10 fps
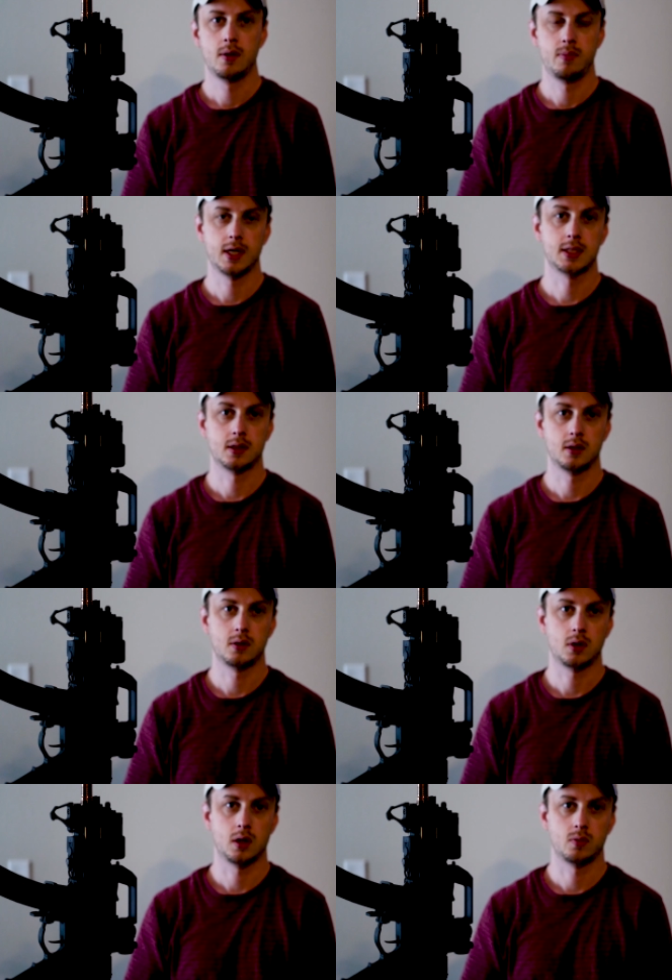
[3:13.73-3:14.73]
makes
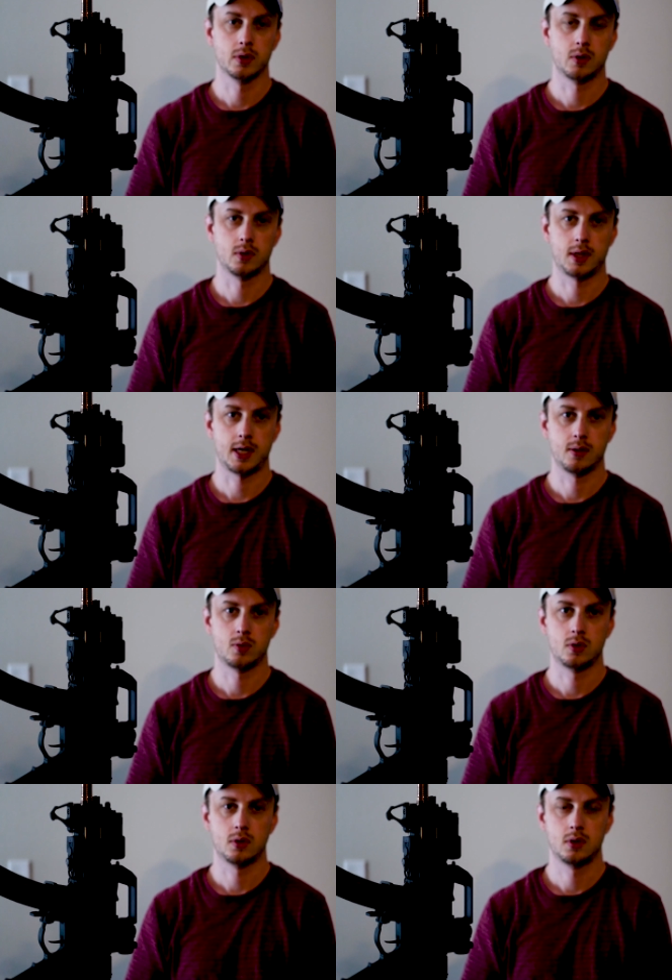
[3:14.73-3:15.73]
it a really
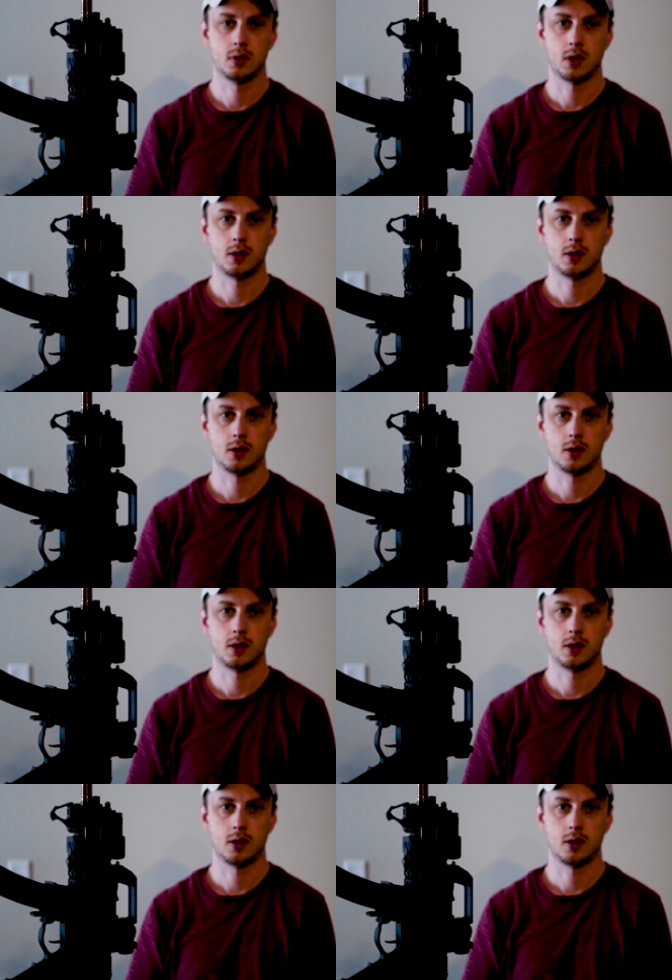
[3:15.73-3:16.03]
reliable